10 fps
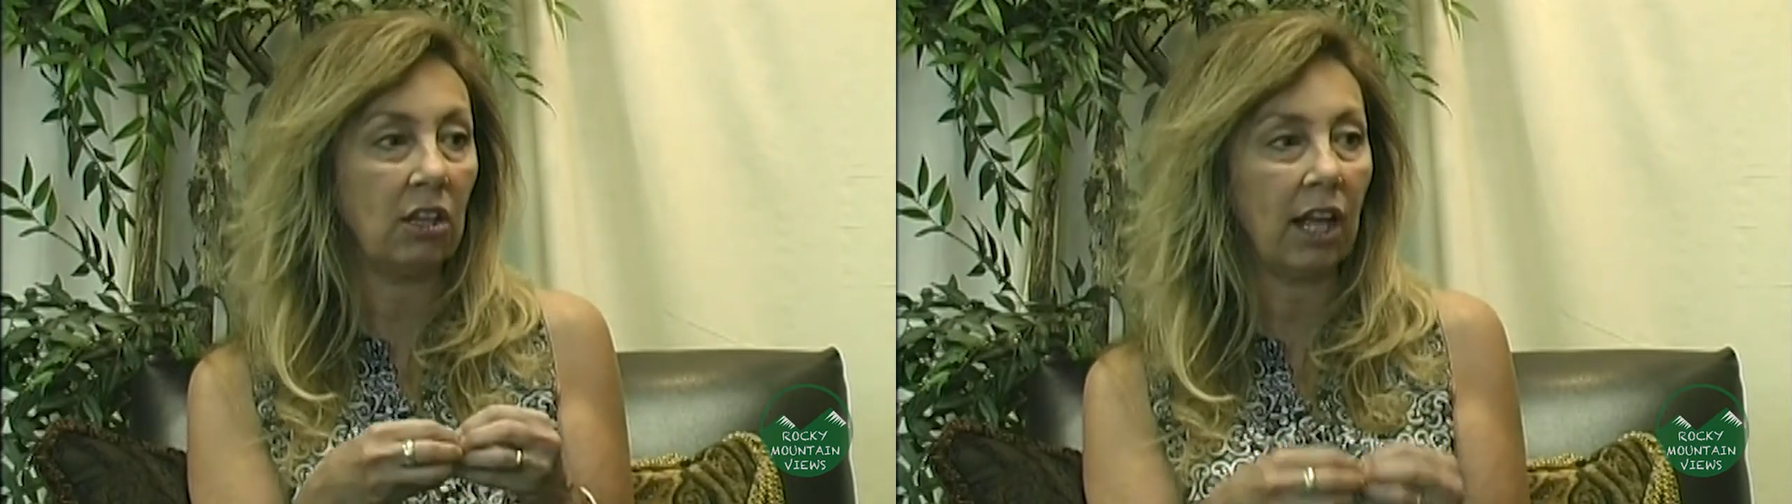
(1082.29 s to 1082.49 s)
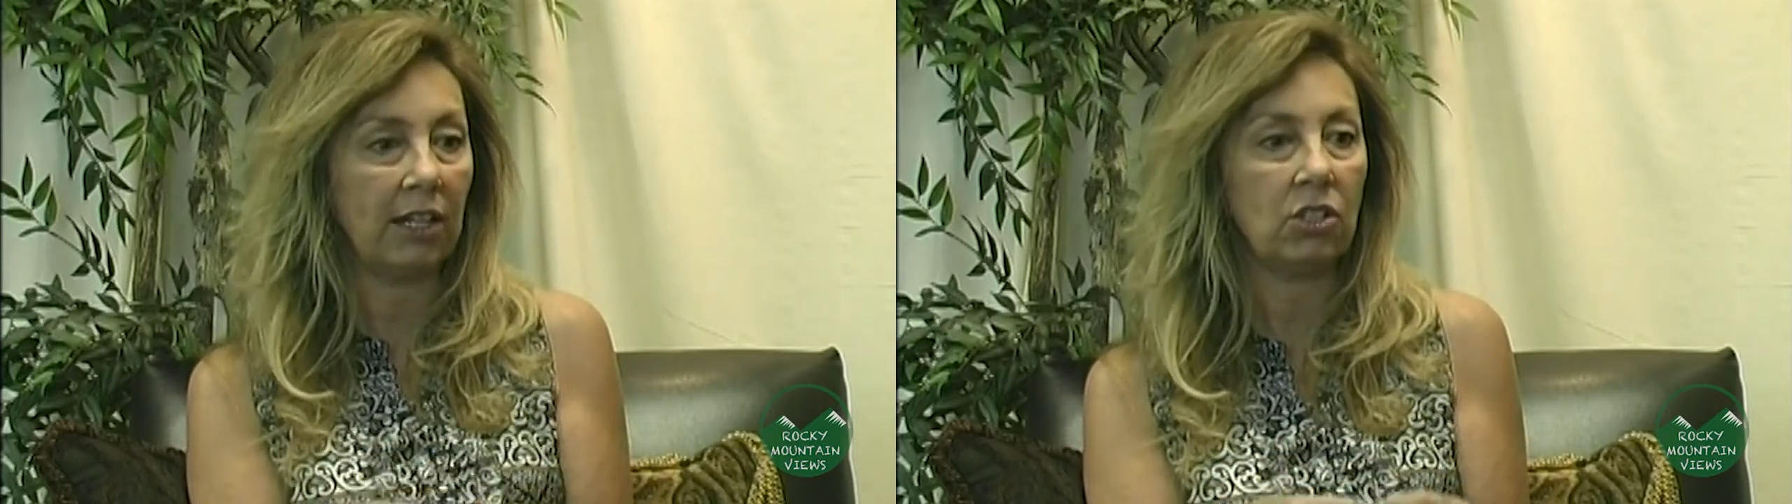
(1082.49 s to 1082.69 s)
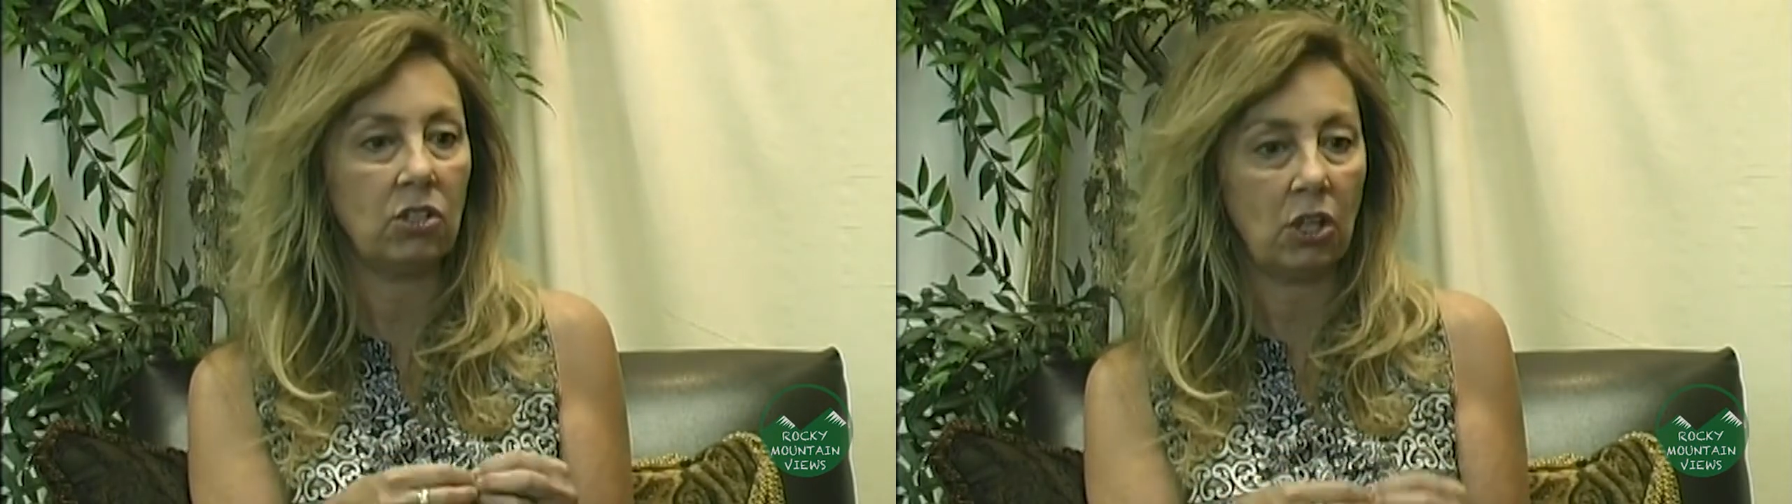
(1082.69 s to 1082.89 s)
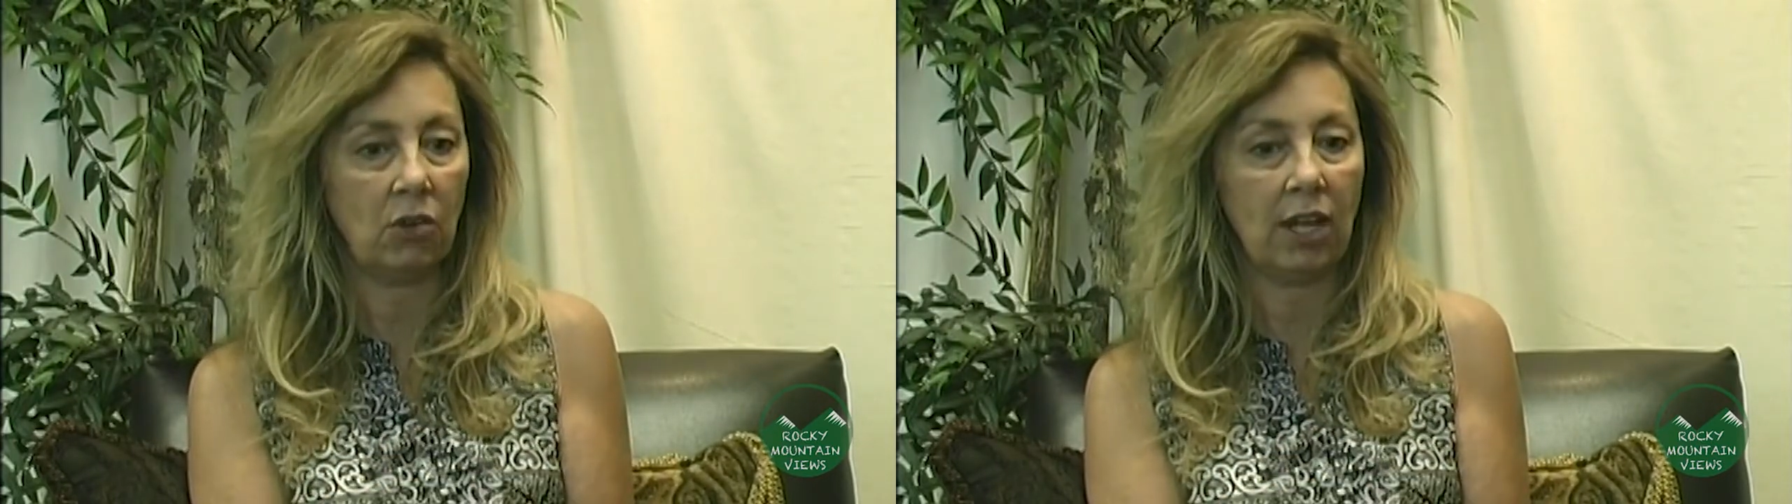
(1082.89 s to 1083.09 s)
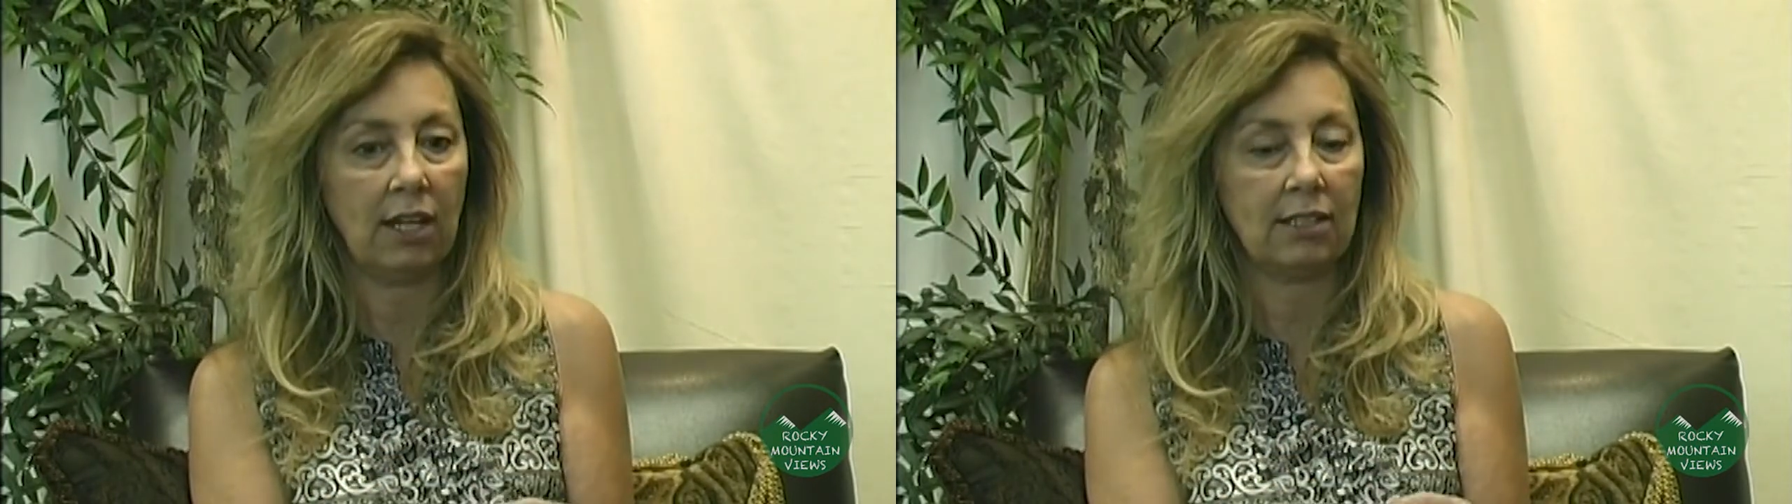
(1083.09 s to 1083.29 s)
like to
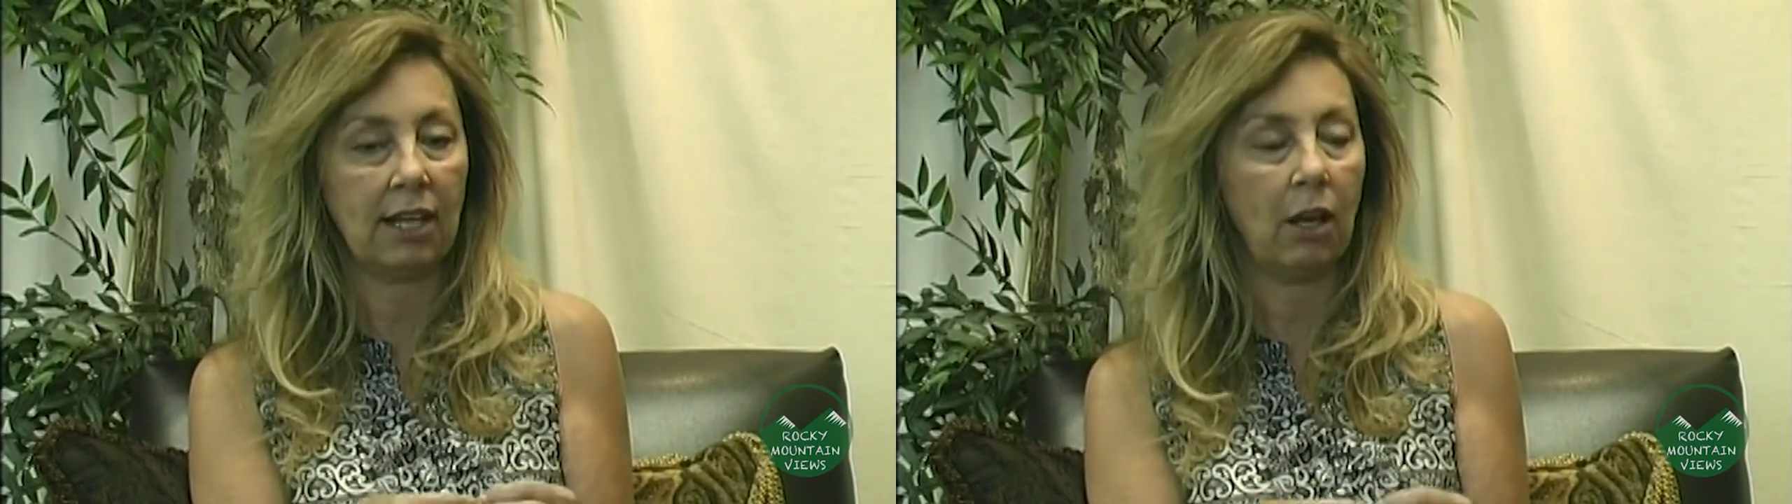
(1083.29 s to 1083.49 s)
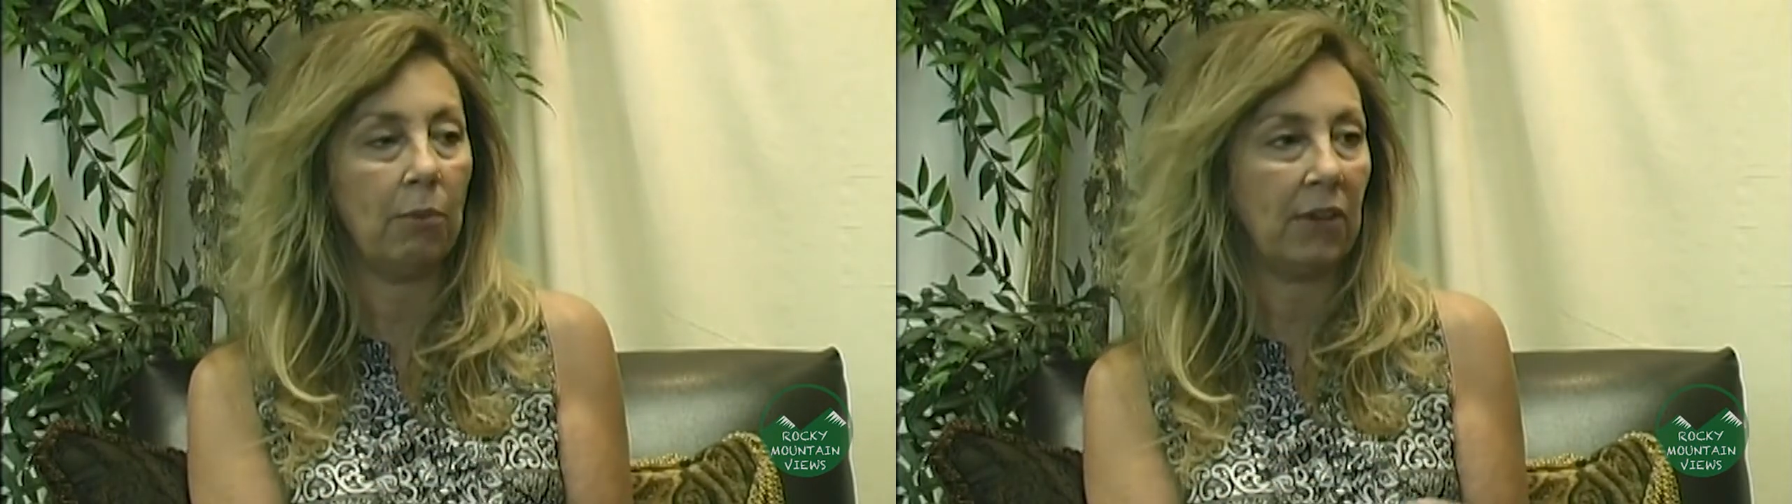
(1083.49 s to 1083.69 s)
donate to help